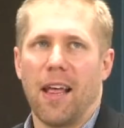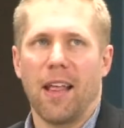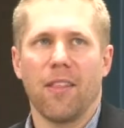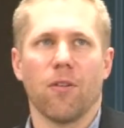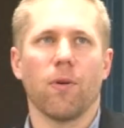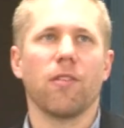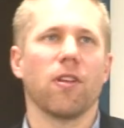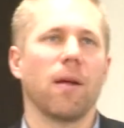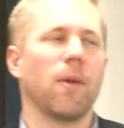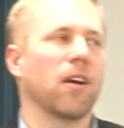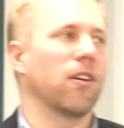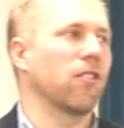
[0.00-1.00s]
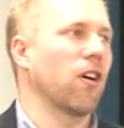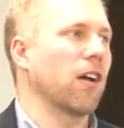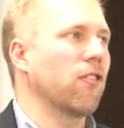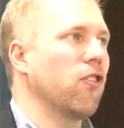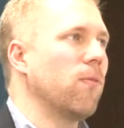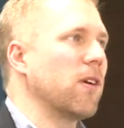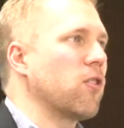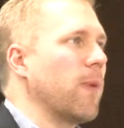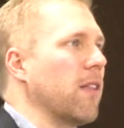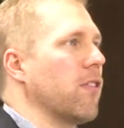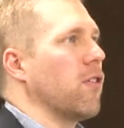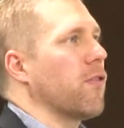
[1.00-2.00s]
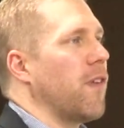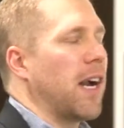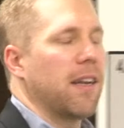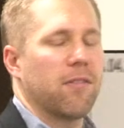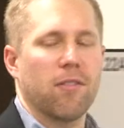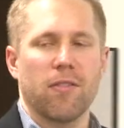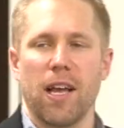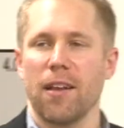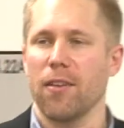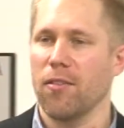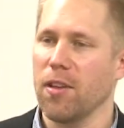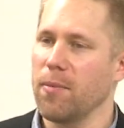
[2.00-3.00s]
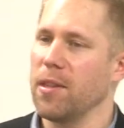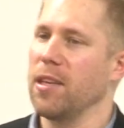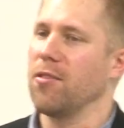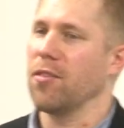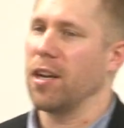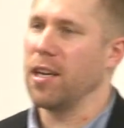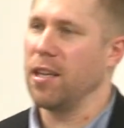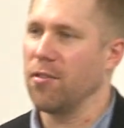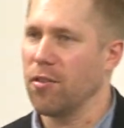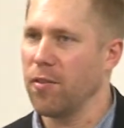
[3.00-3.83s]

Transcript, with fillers: the reason I'm not going to talk too much about those findings is that some of these studies,